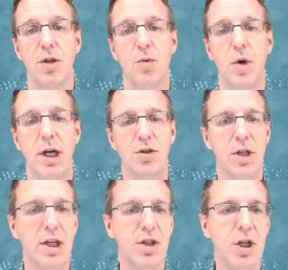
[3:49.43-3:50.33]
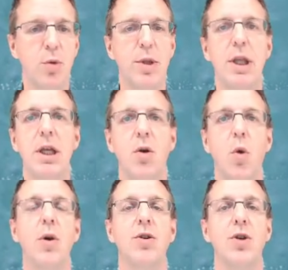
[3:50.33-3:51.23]
the y. So let's deal with the
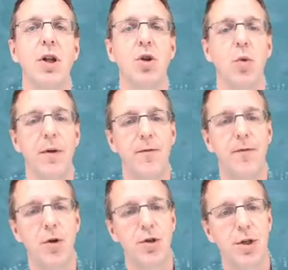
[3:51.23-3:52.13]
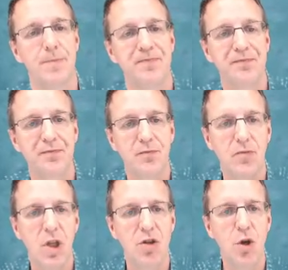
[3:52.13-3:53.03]
horizontal one first.
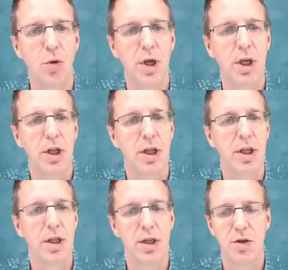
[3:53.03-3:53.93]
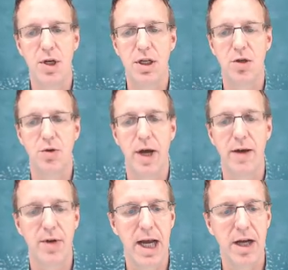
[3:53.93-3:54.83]
So you need to
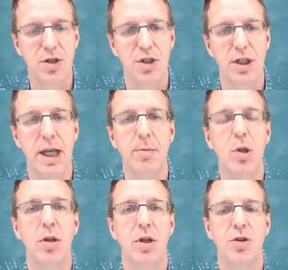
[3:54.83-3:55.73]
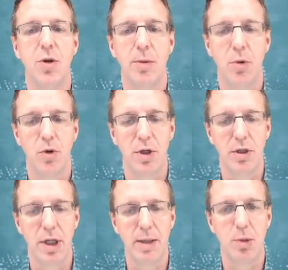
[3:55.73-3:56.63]
have an axis label, so I'm going to
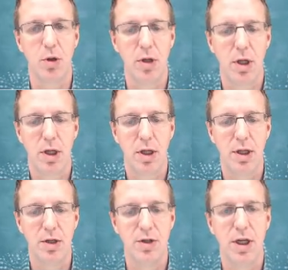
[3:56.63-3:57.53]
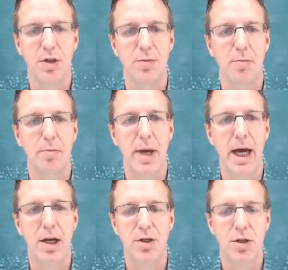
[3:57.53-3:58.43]
label these as
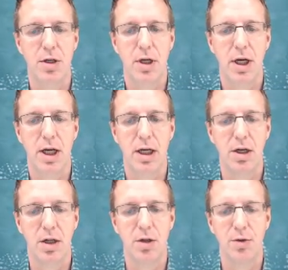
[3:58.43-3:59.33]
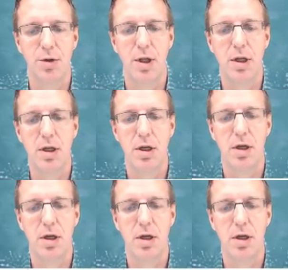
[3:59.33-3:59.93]
mass and include the